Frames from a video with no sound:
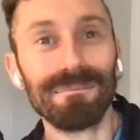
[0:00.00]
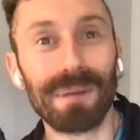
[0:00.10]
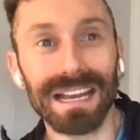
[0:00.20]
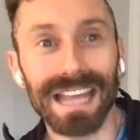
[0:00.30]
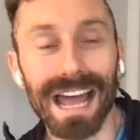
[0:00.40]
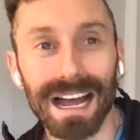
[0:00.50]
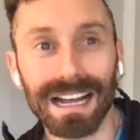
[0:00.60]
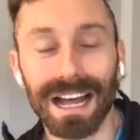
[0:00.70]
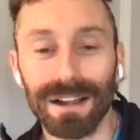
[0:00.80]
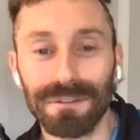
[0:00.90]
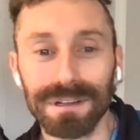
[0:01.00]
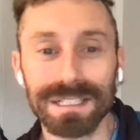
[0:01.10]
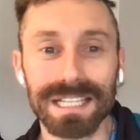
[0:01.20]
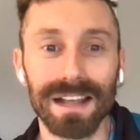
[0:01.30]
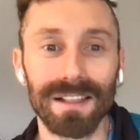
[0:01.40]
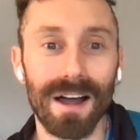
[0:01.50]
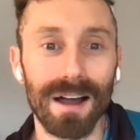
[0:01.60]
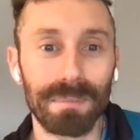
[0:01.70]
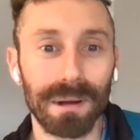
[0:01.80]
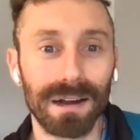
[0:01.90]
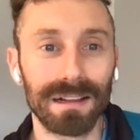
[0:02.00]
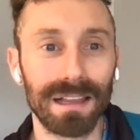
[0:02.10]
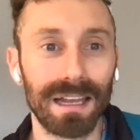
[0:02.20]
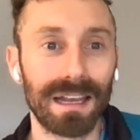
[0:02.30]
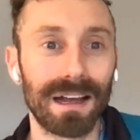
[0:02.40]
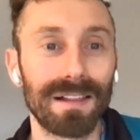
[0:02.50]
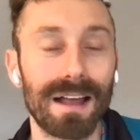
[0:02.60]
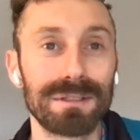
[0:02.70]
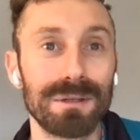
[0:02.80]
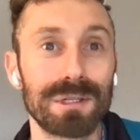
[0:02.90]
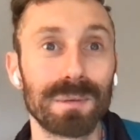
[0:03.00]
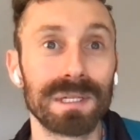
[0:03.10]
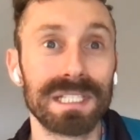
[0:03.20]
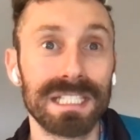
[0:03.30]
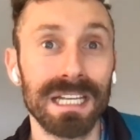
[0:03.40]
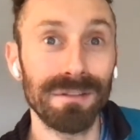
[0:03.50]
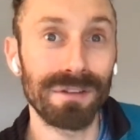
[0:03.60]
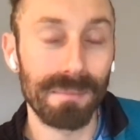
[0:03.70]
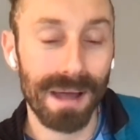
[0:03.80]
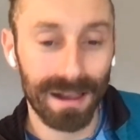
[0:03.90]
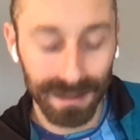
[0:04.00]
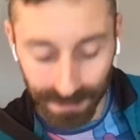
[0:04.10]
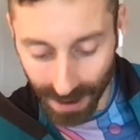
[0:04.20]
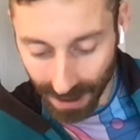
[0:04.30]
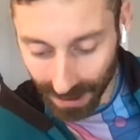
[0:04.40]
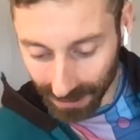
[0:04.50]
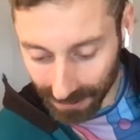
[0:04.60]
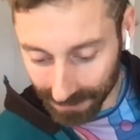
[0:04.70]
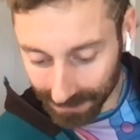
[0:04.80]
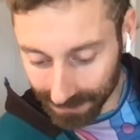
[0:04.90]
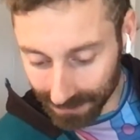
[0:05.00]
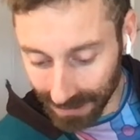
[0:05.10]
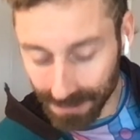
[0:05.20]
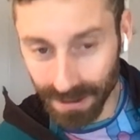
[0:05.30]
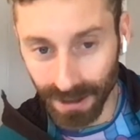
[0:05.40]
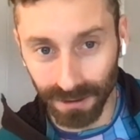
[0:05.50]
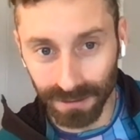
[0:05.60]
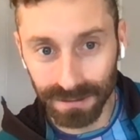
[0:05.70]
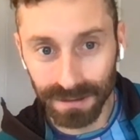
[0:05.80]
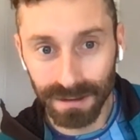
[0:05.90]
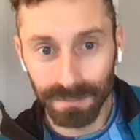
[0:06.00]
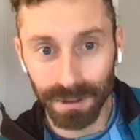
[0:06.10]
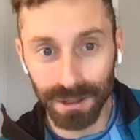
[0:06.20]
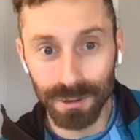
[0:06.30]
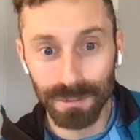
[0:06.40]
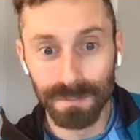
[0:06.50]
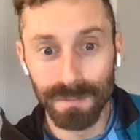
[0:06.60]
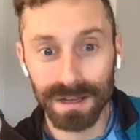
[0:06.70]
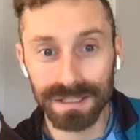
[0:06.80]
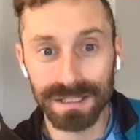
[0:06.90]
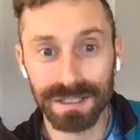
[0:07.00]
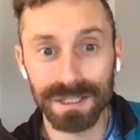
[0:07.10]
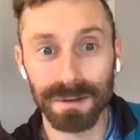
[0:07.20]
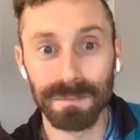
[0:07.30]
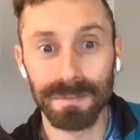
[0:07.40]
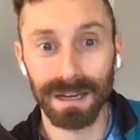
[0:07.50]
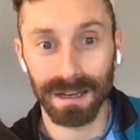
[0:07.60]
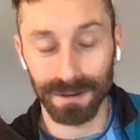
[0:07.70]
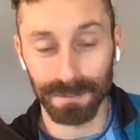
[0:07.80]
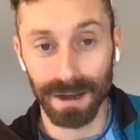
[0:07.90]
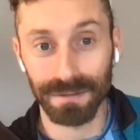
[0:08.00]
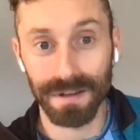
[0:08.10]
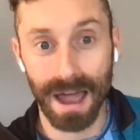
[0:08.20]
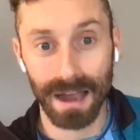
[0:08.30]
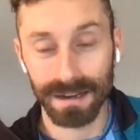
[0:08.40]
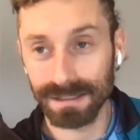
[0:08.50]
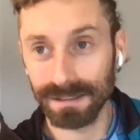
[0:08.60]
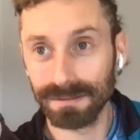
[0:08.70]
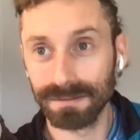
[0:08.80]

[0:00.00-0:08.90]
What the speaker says: But yeah, California state law apparently allows you to receive a ballot by email, but you must submit it by fax